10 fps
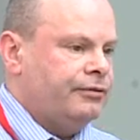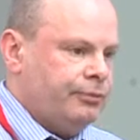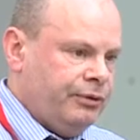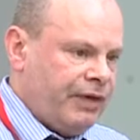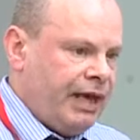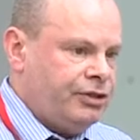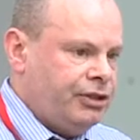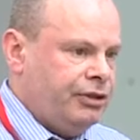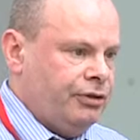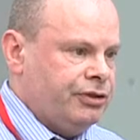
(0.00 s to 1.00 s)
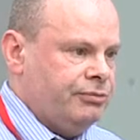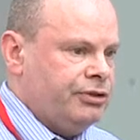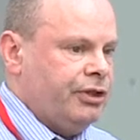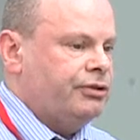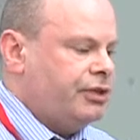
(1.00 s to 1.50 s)
we've actually got some
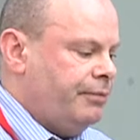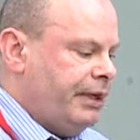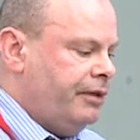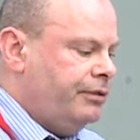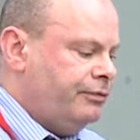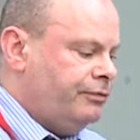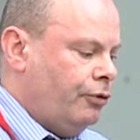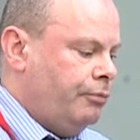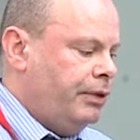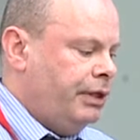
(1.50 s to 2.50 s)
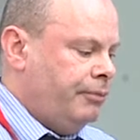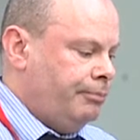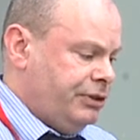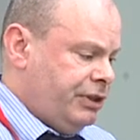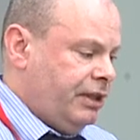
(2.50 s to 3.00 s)
results coming out from,
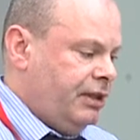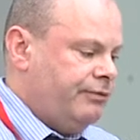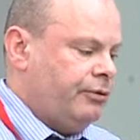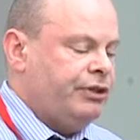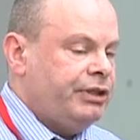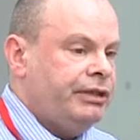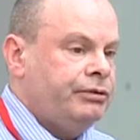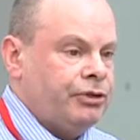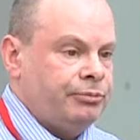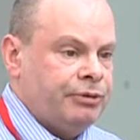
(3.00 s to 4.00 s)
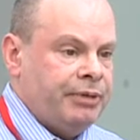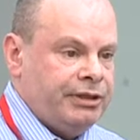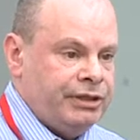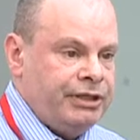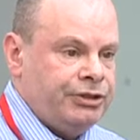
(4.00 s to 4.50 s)
particularly from the yield
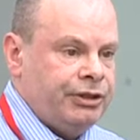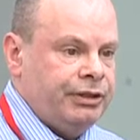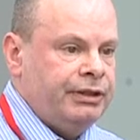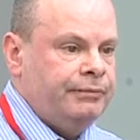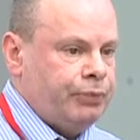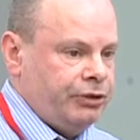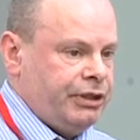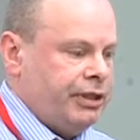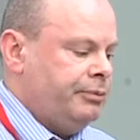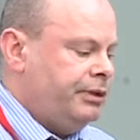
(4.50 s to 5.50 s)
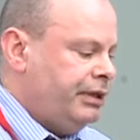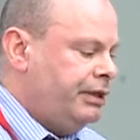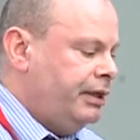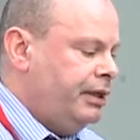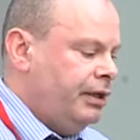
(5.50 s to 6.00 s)
optimization project that we
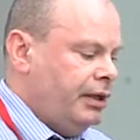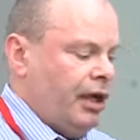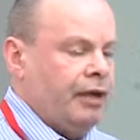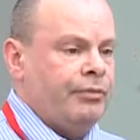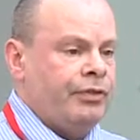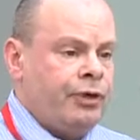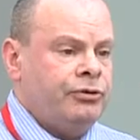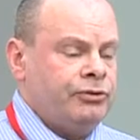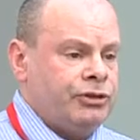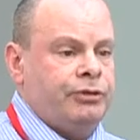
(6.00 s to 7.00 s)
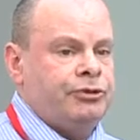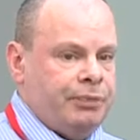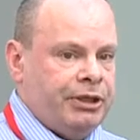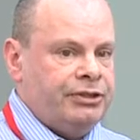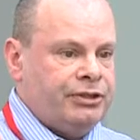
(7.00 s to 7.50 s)
did. Those results,
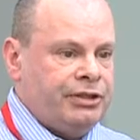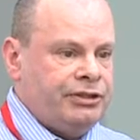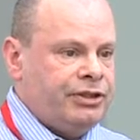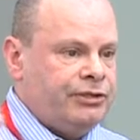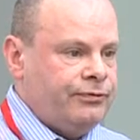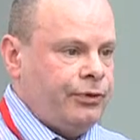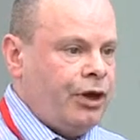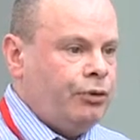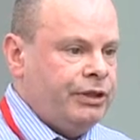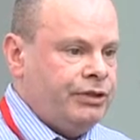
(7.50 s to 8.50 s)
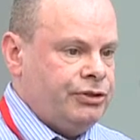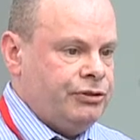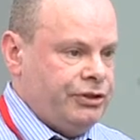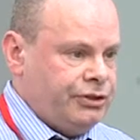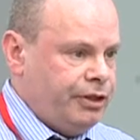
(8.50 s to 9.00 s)
because this is for the whole
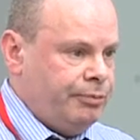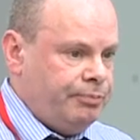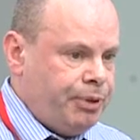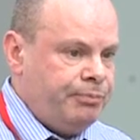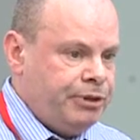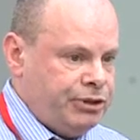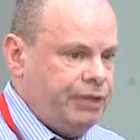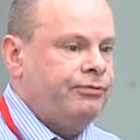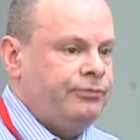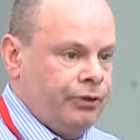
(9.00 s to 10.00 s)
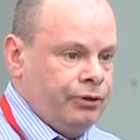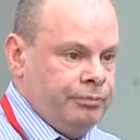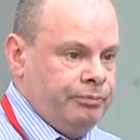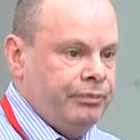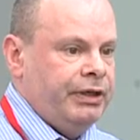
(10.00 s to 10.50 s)
industry, so they'll be published in full.
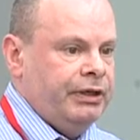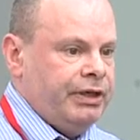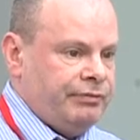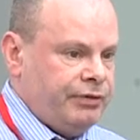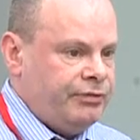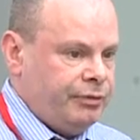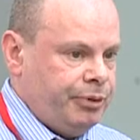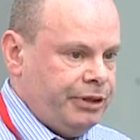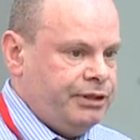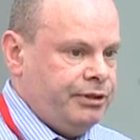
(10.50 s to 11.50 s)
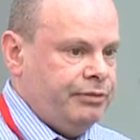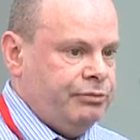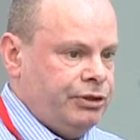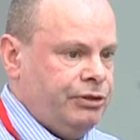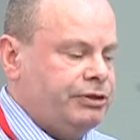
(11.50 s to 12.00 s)
They're for everybody
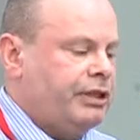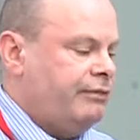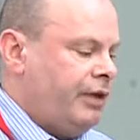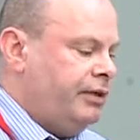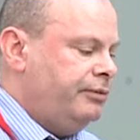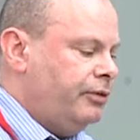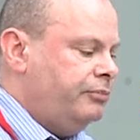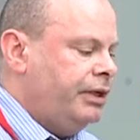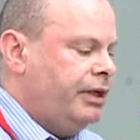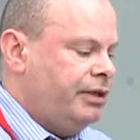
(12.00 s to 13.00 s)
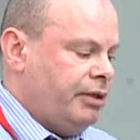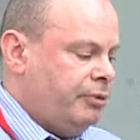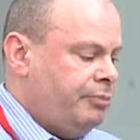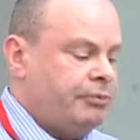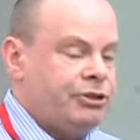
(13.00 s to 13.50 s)
to get value from. They'll be
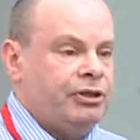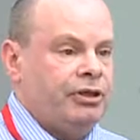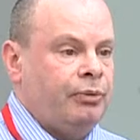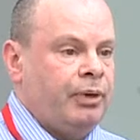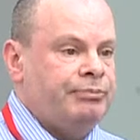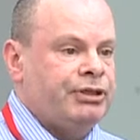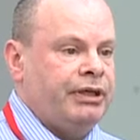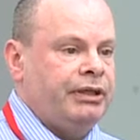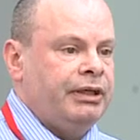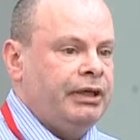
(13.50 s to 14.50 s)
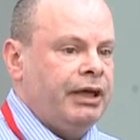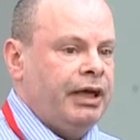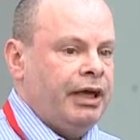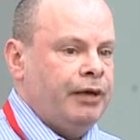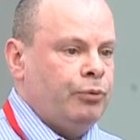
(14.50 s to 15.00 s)
published on our website.
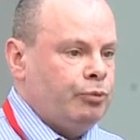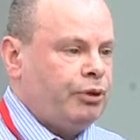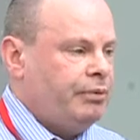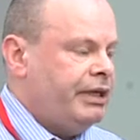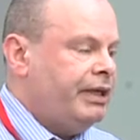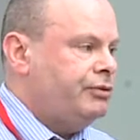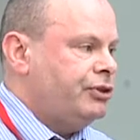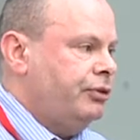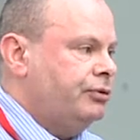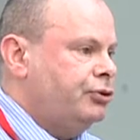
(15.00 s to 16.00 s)
We'll probably announce it on